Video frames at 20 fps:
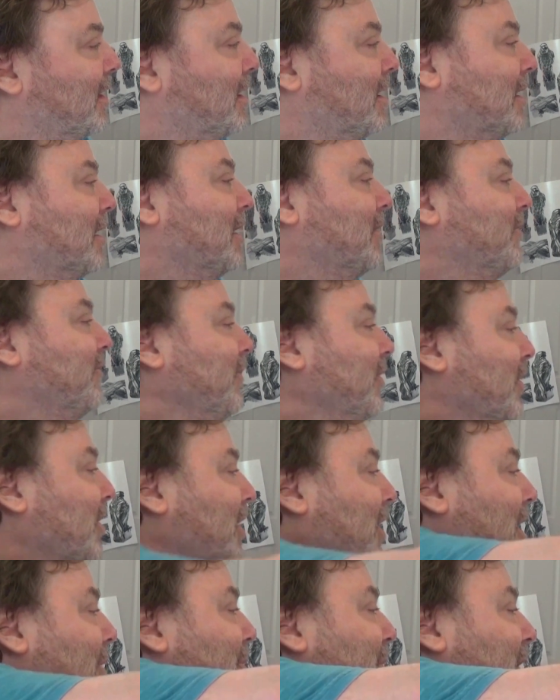if you look
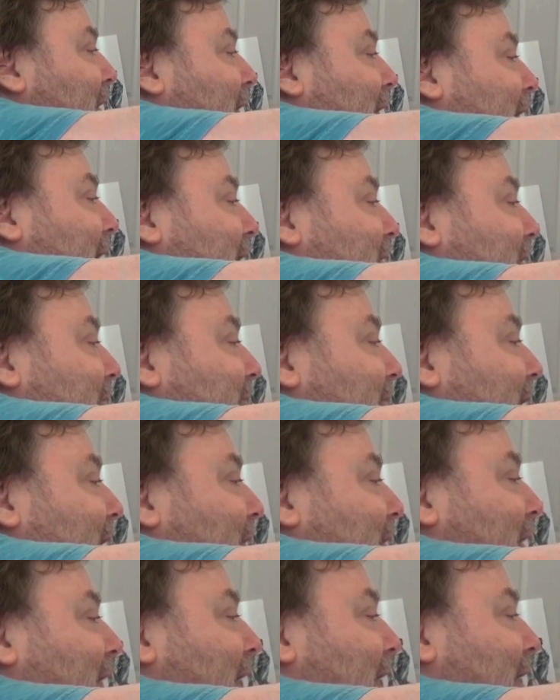up here, I got the
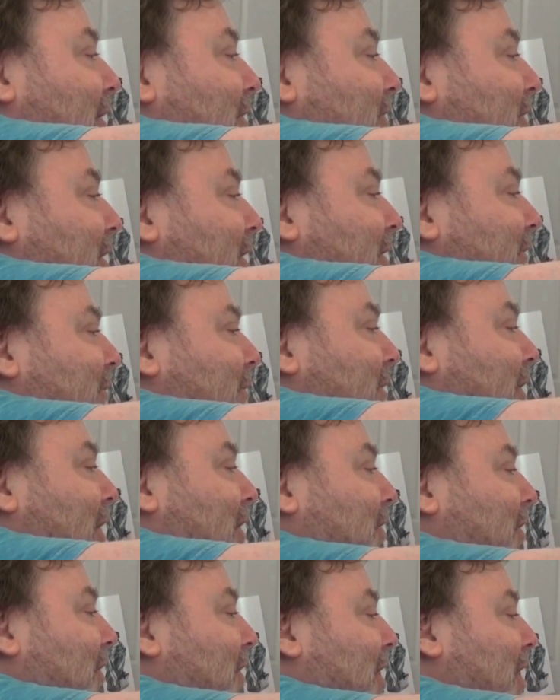fingernails and all the
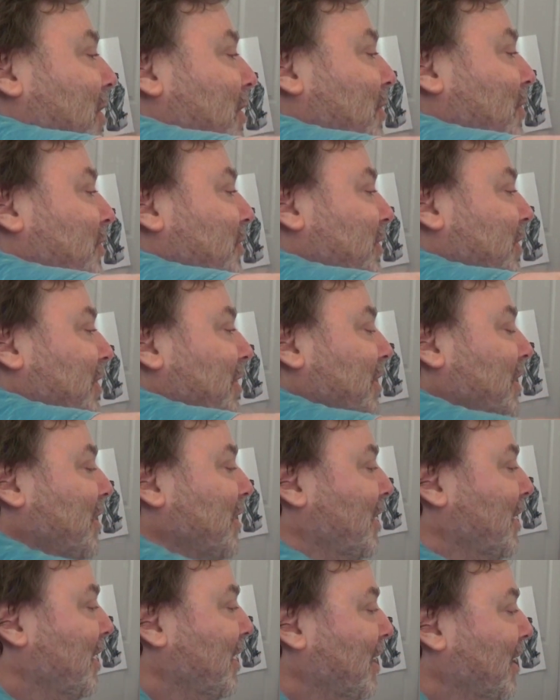knuckles.
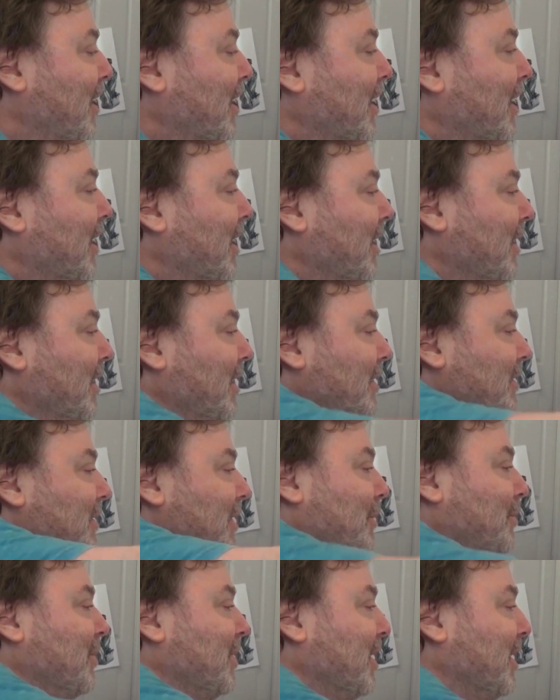Same
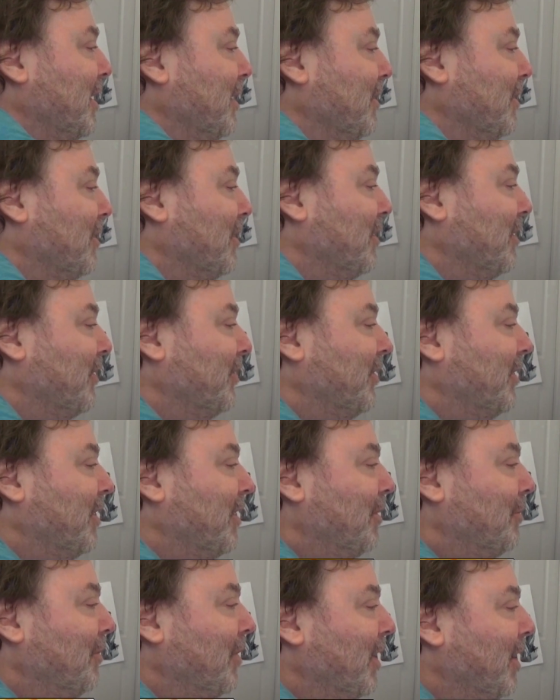thing here on the
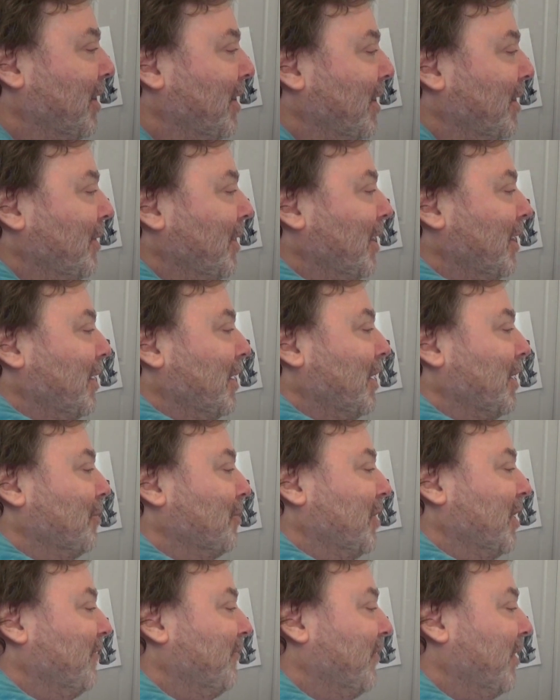thumb. Big
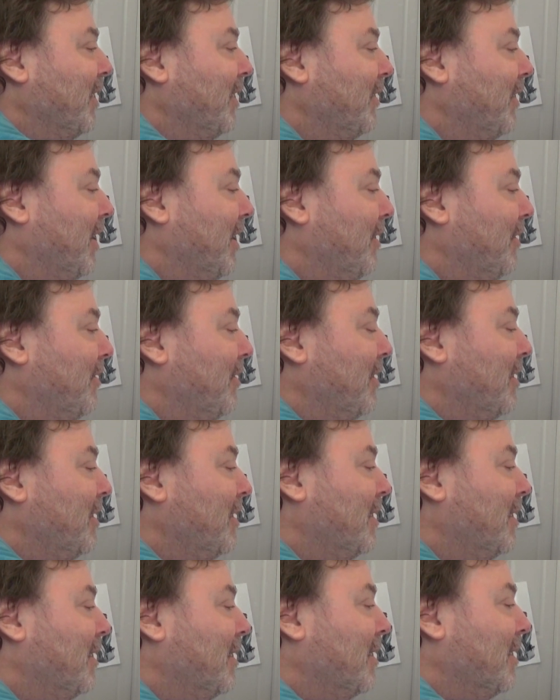fingernail,
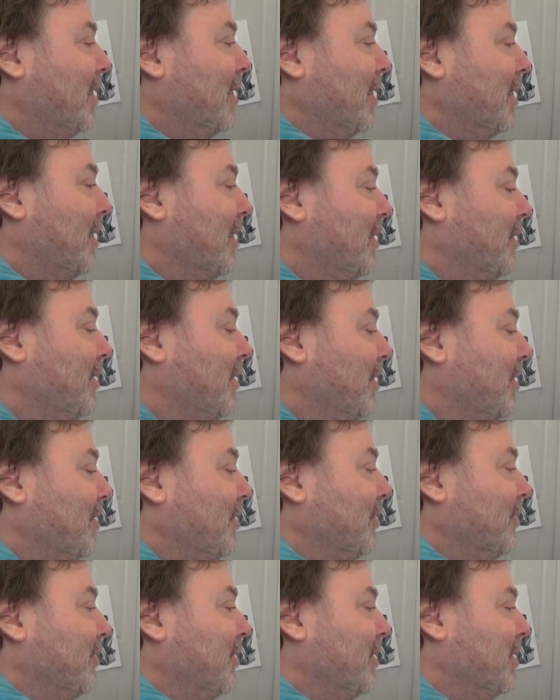knuckles.
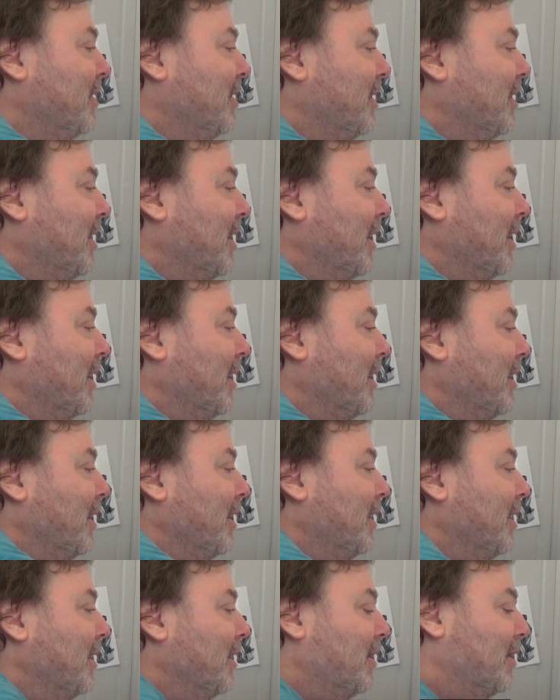
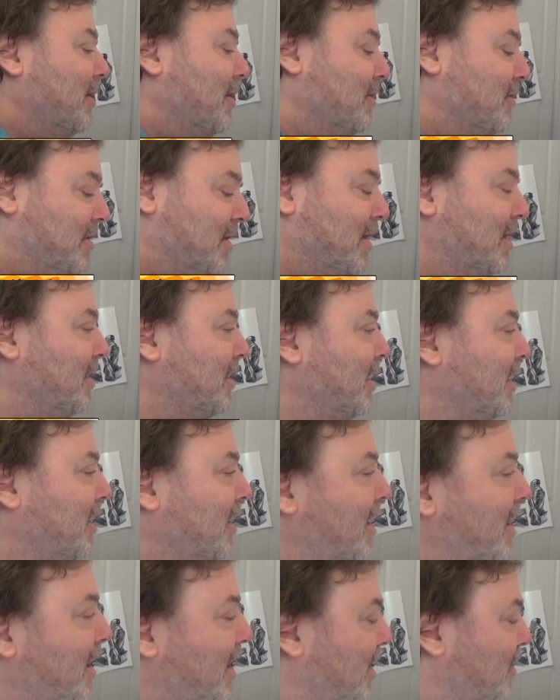Goes in like a
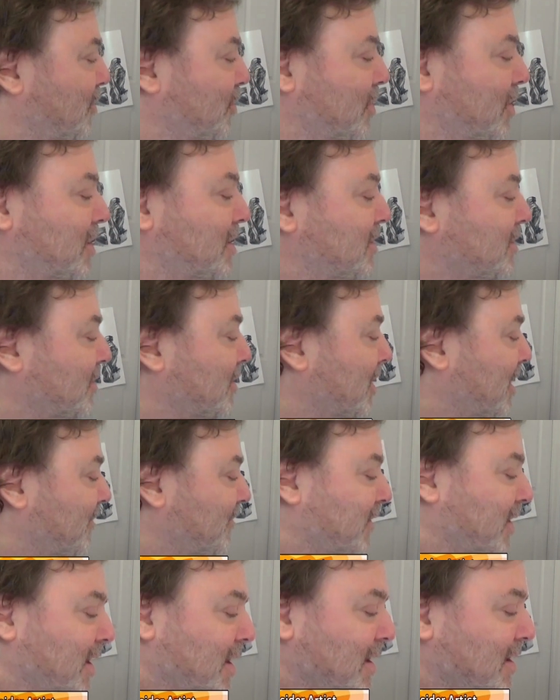hand would, your left
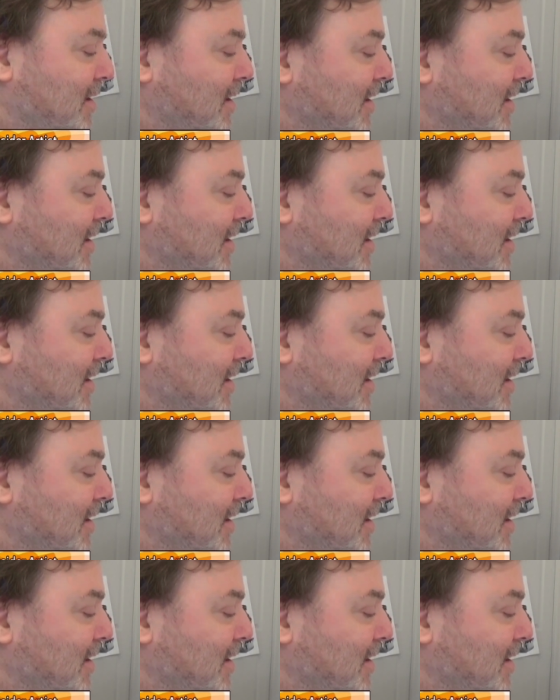hand.